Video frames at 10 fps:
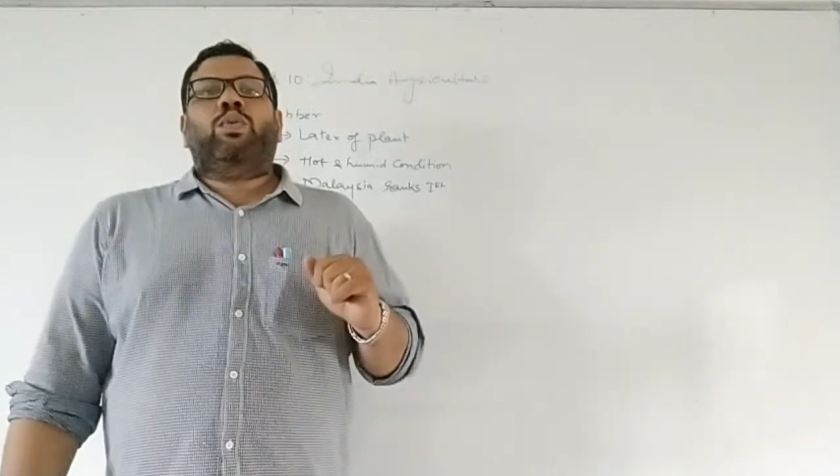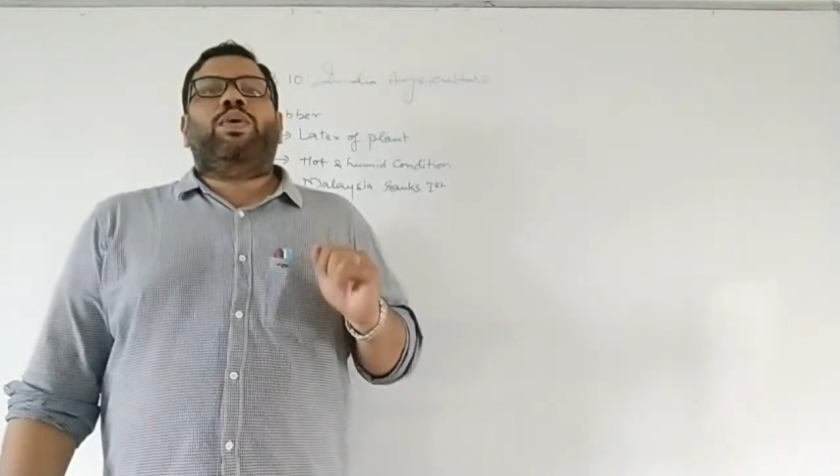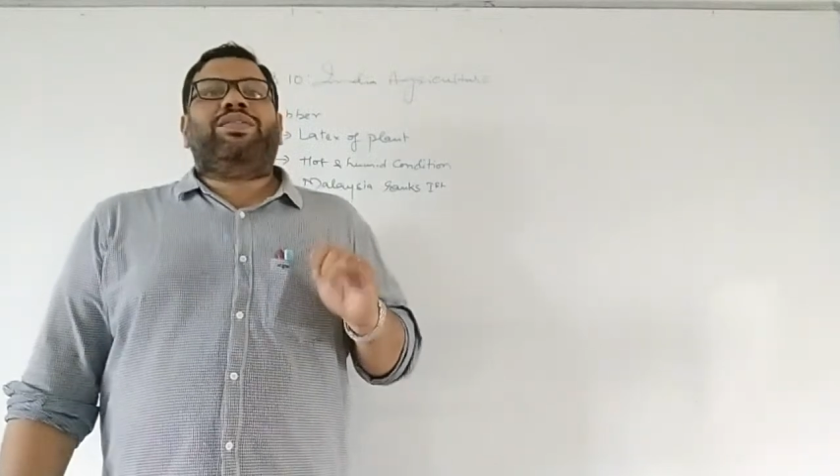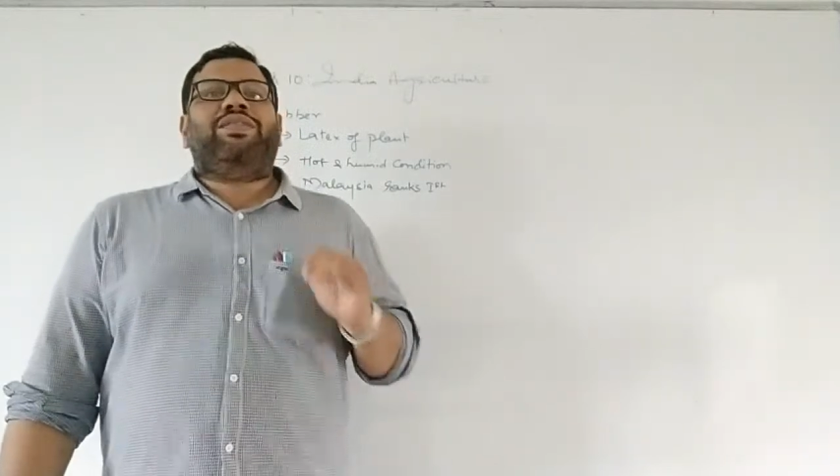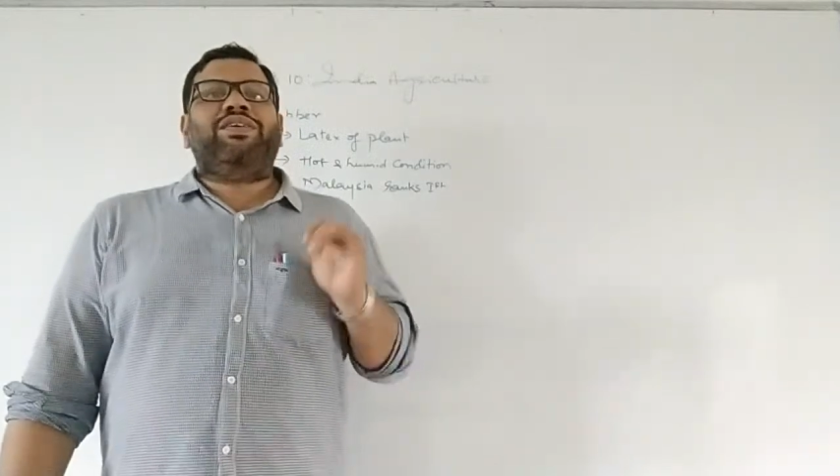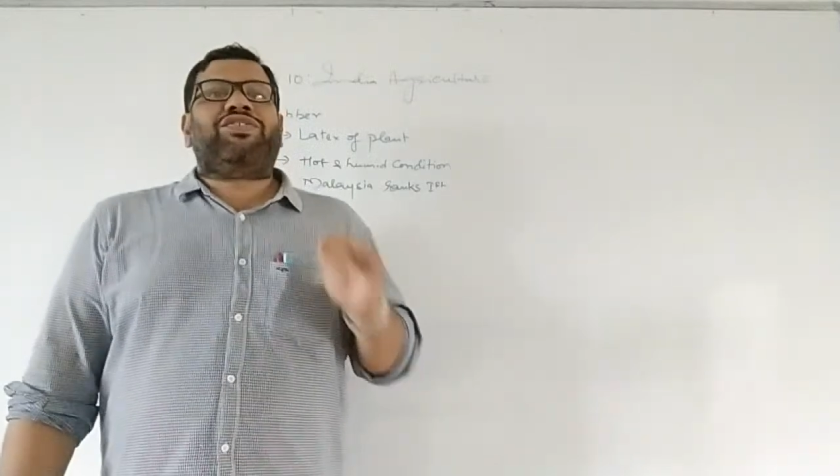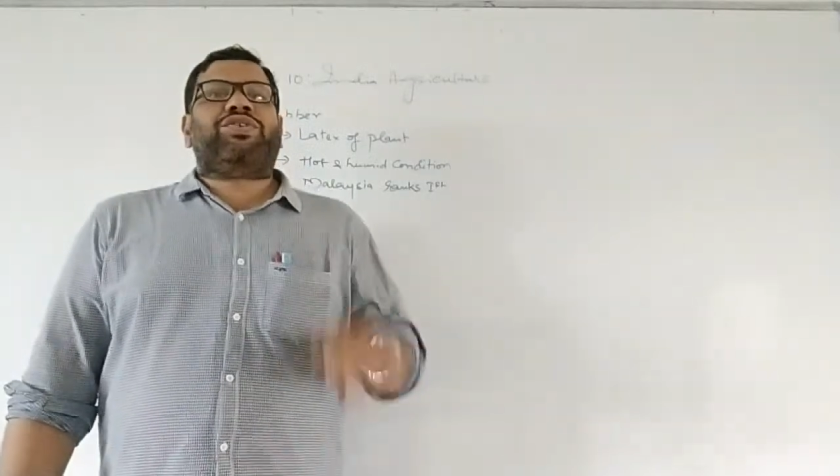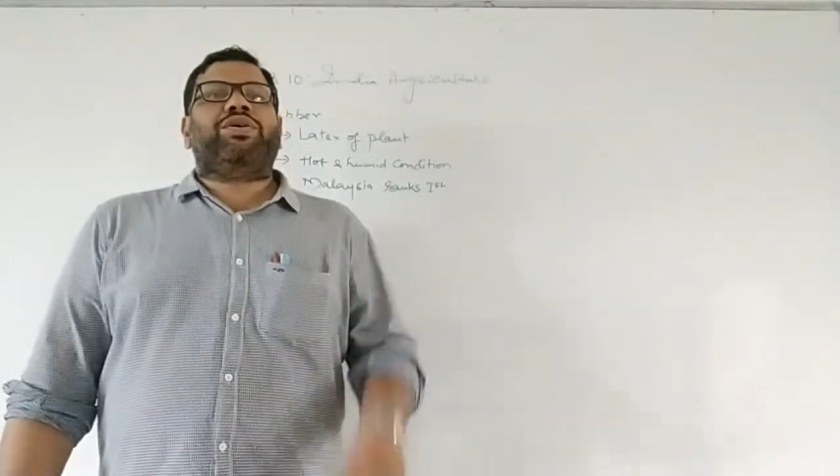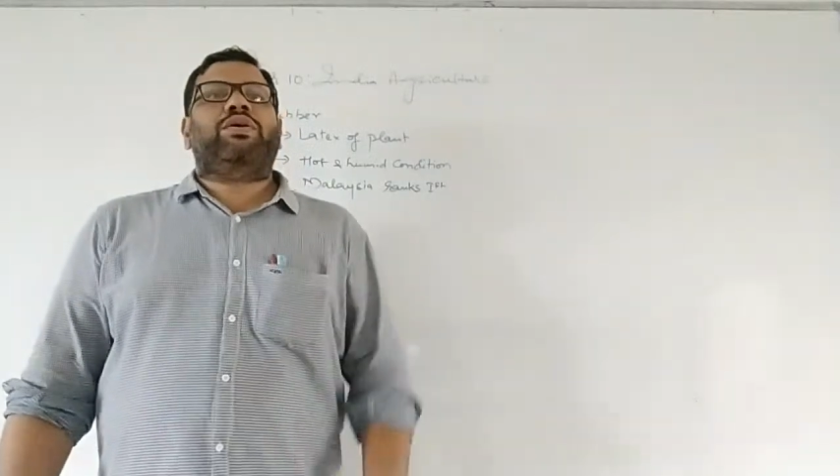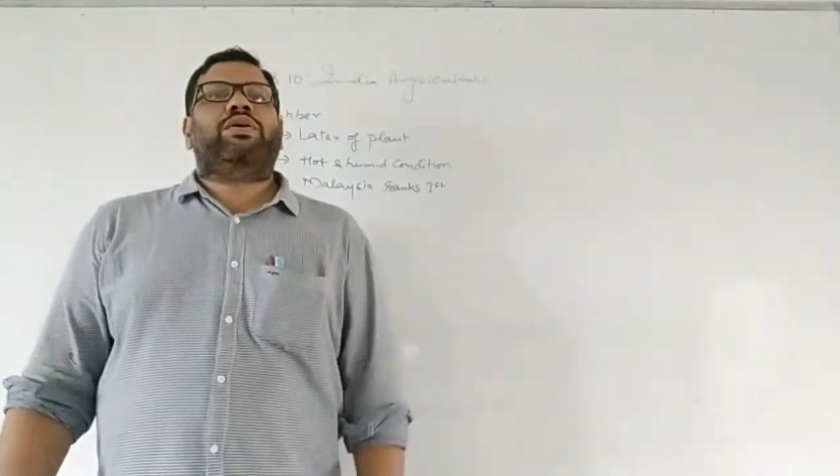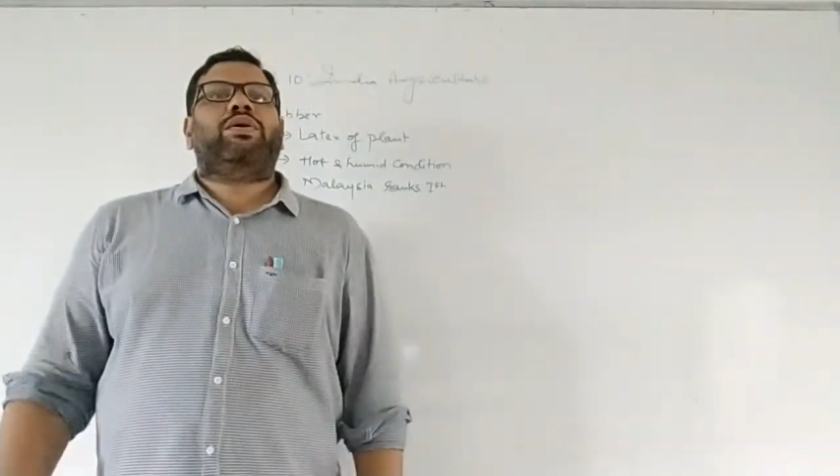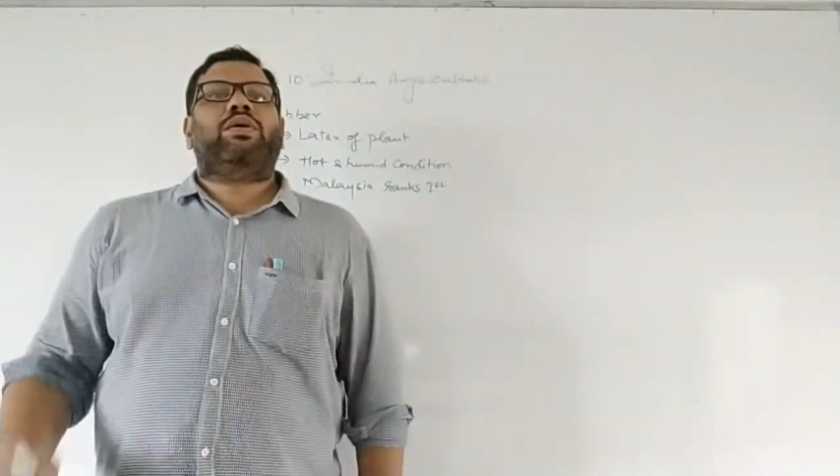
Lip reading: With this,